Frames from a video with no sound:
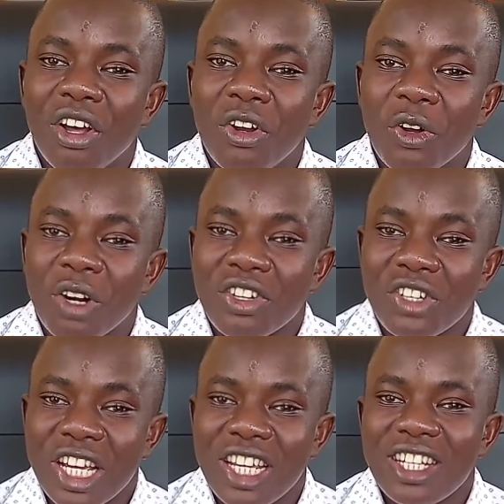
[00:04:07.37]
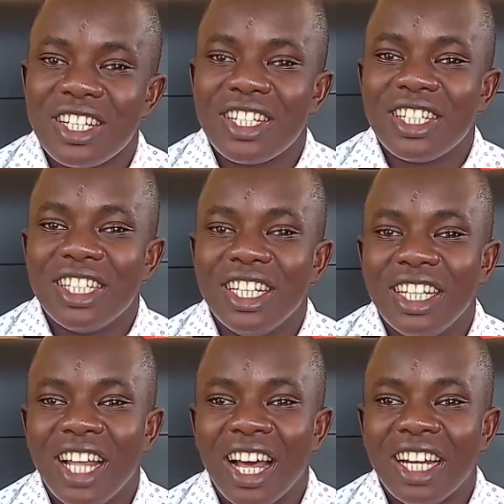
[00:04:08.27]
Nora states
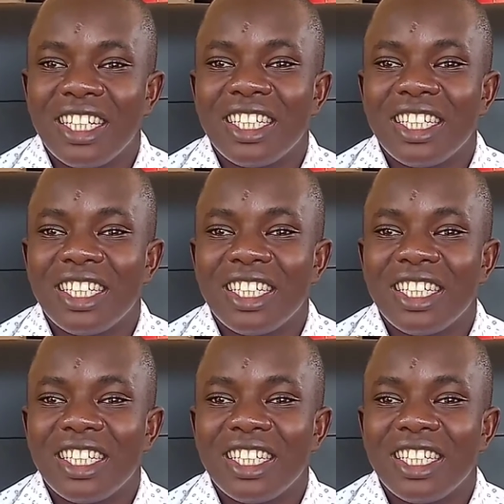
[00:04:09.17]
that